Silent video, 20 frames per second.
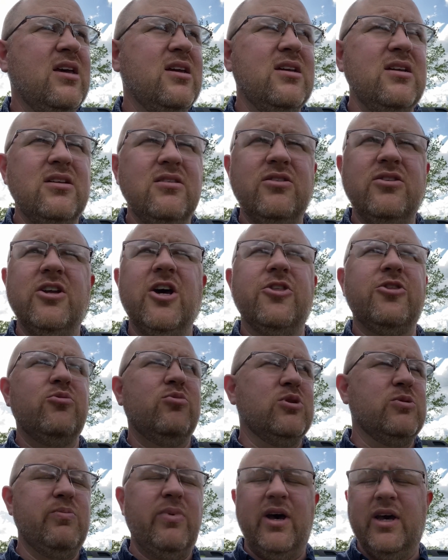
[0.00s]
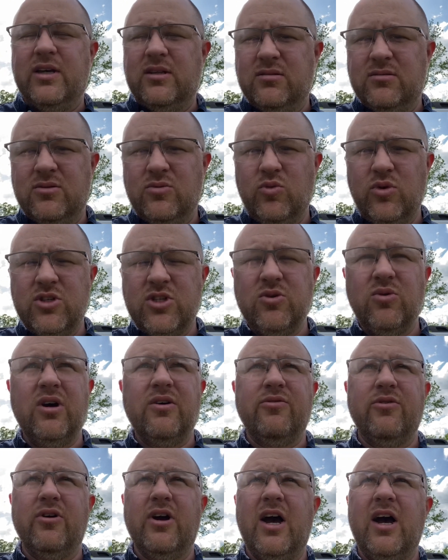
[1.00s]
Nothing was biting
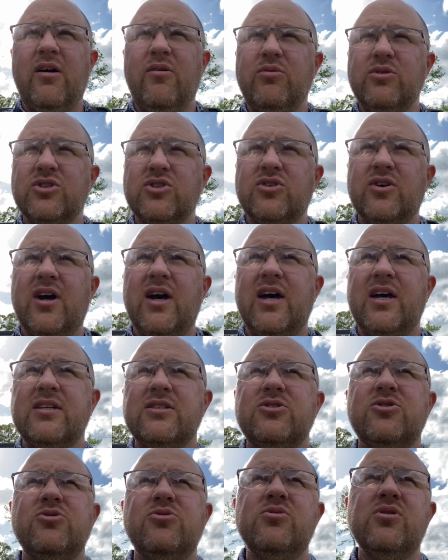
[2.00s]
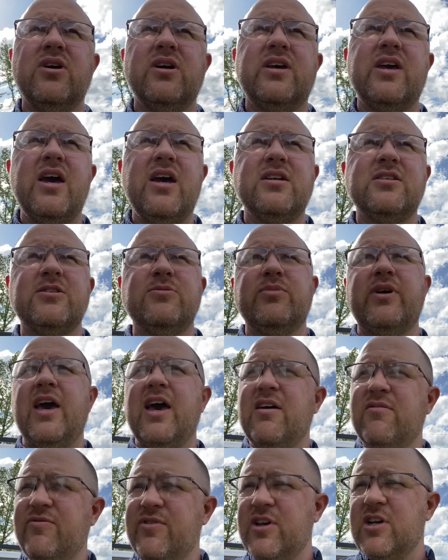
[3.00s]
whatsoever. I was trying to catch some
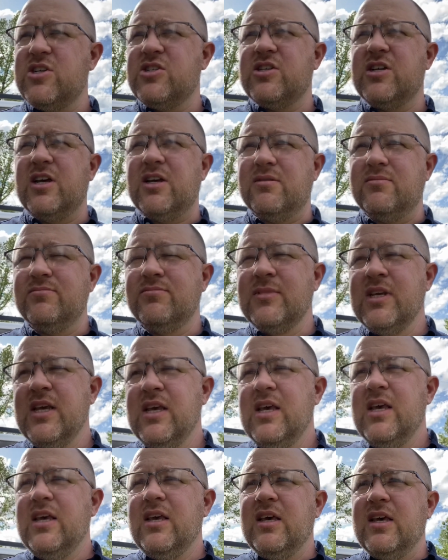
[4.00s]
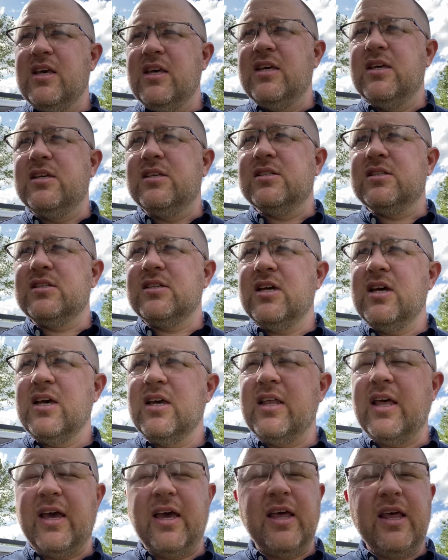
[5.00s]
catfish that is
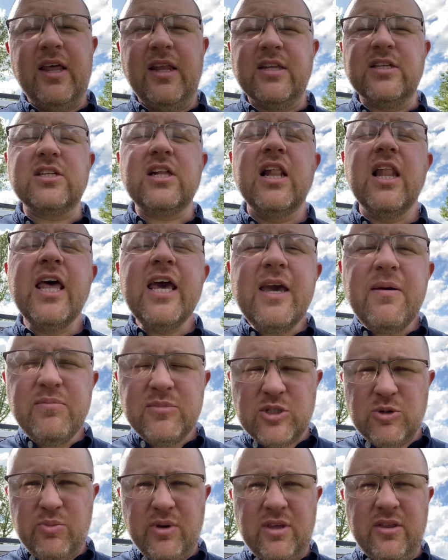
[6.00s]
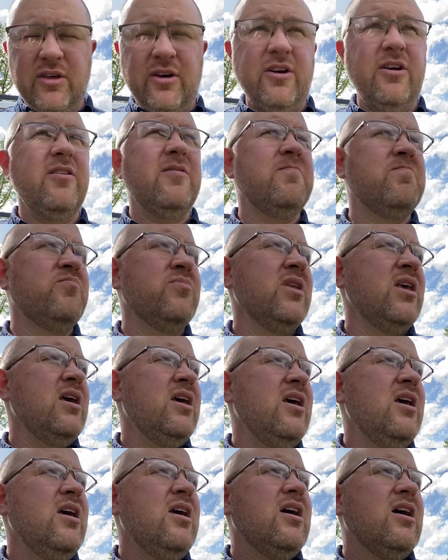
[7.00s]
claimed to be there,
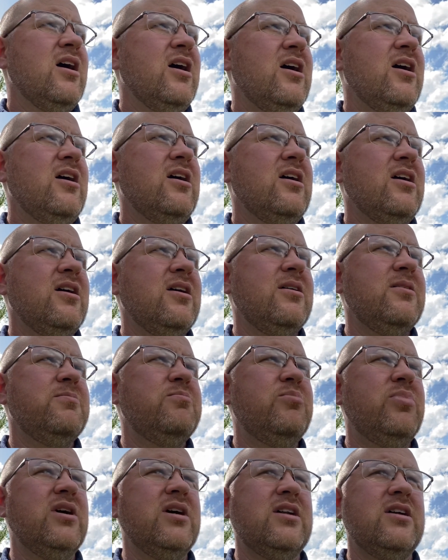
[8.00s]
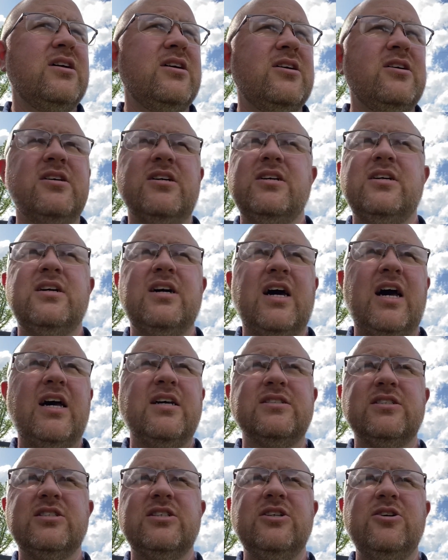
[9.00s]
but I
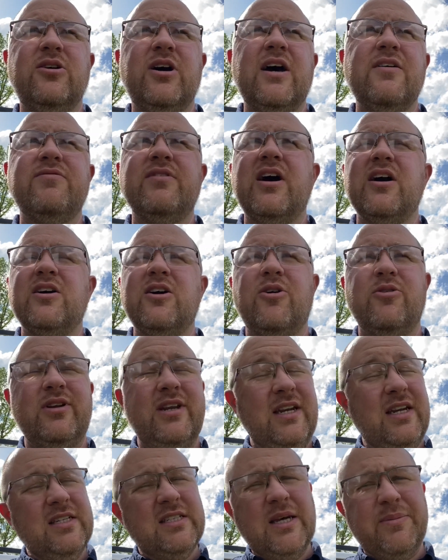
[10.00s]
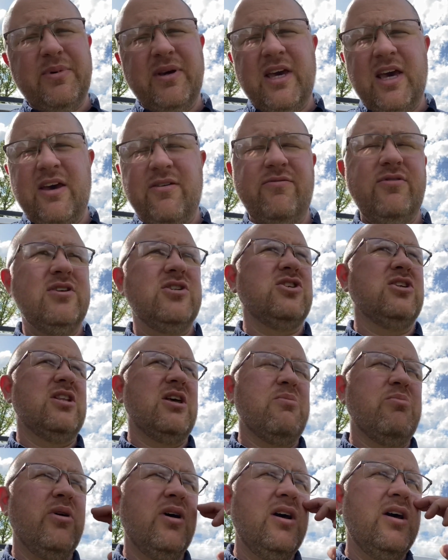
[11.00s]
still have not caught any type of catfish in
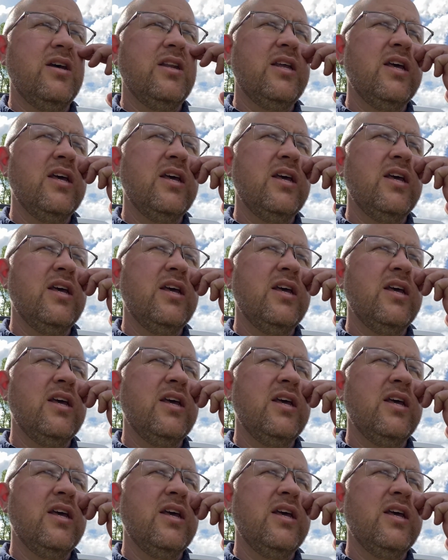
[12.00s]
that pond.